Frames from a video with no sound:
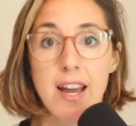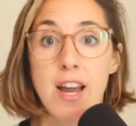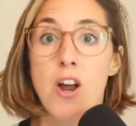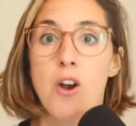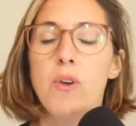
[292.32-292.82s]

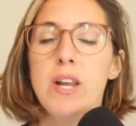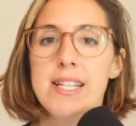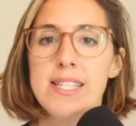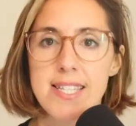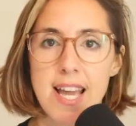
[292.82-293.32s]
really
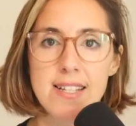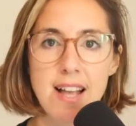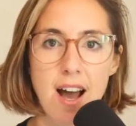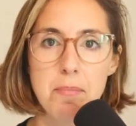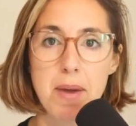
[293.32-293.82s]
takes
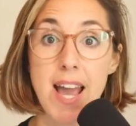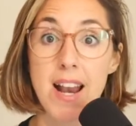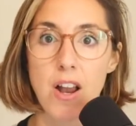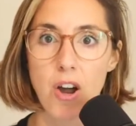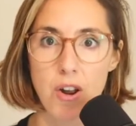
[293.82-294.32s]
up a
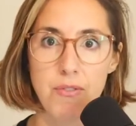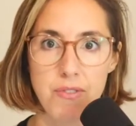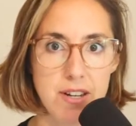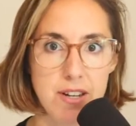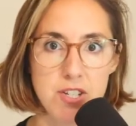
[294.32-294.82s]
lot of
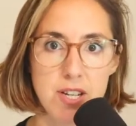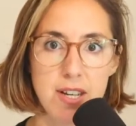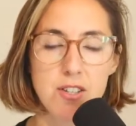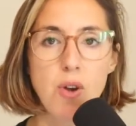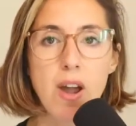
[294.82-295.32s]
energy.
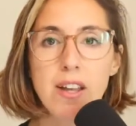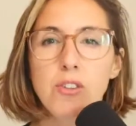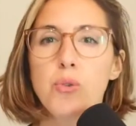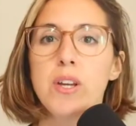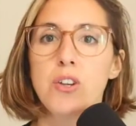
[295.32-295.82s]
Trying to
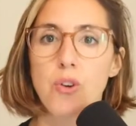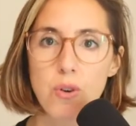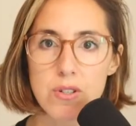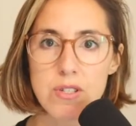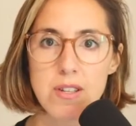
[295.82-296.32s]
ignore
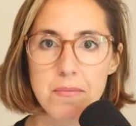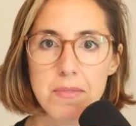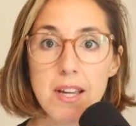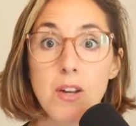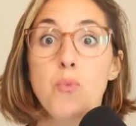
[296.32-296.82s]

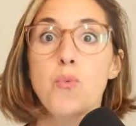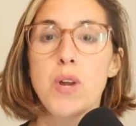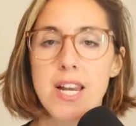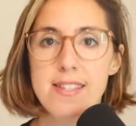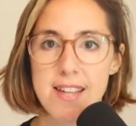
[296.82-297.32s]
something really
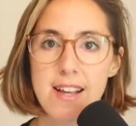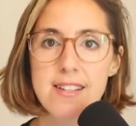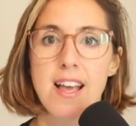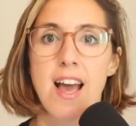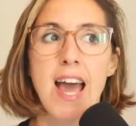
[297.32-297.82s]
takes
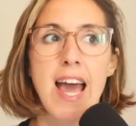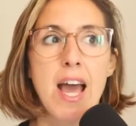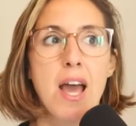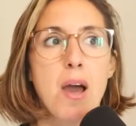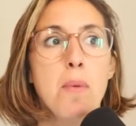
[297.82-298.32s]

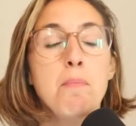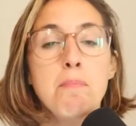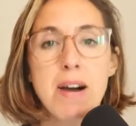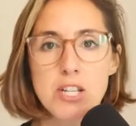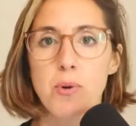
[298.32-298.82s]

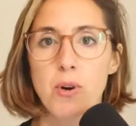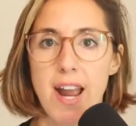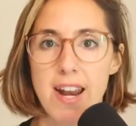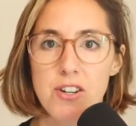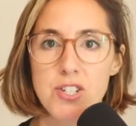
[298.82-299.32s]
much more
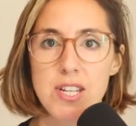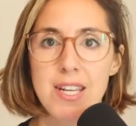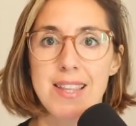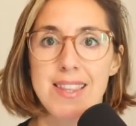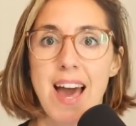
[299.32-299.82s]
energy
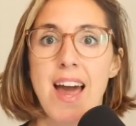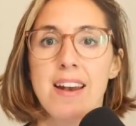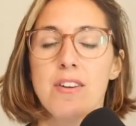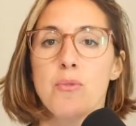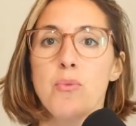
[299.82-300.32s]
than
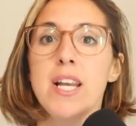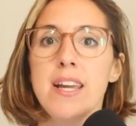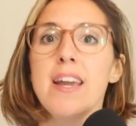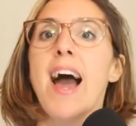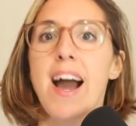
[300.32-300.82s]
really
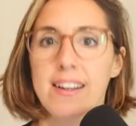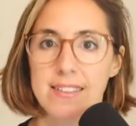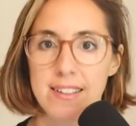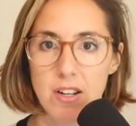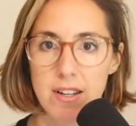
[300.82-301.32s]

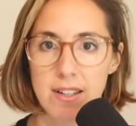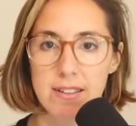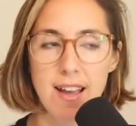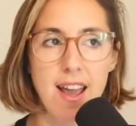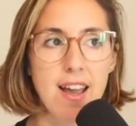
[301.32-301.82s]
acting on it and